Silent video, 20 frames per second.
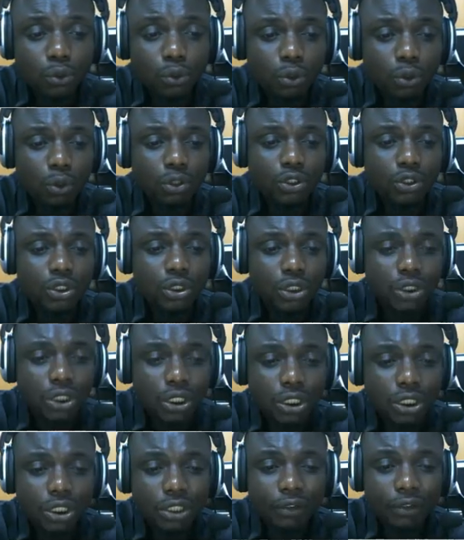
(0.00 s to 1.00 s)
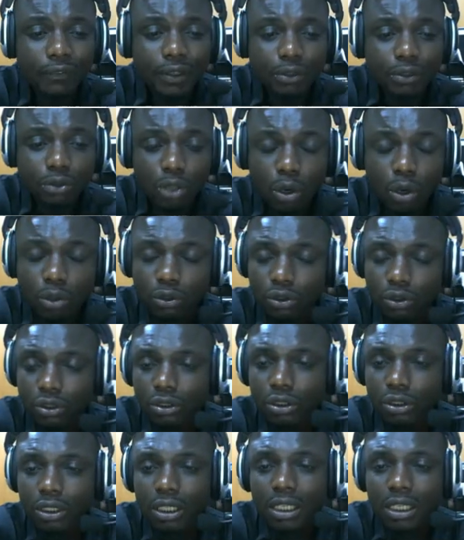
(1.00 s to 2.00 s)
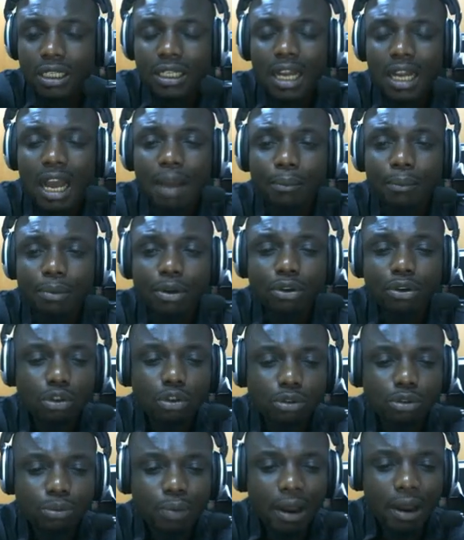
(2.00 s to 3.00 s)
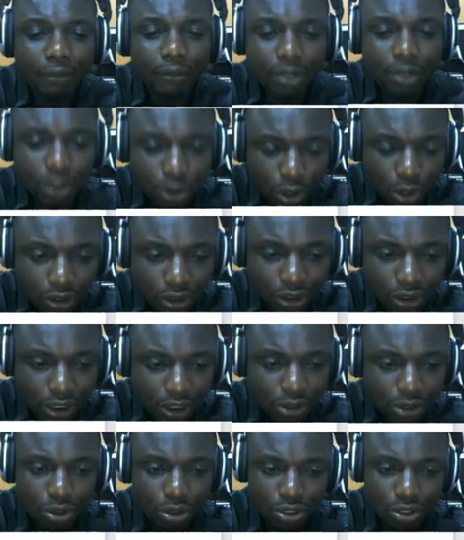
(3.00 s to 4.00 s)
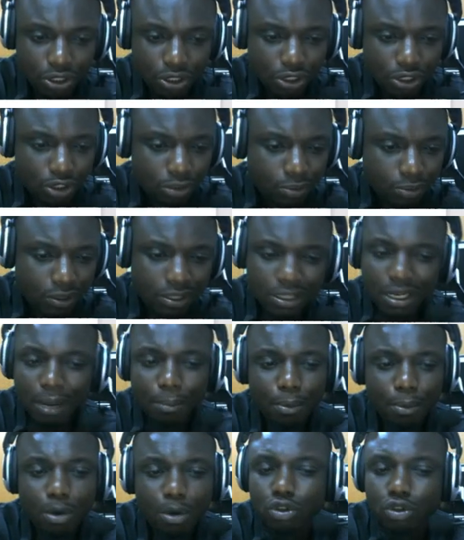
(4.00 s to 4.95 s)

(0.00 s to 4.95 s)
You want to see the results that are being grouped by region, date, or salesperson and more.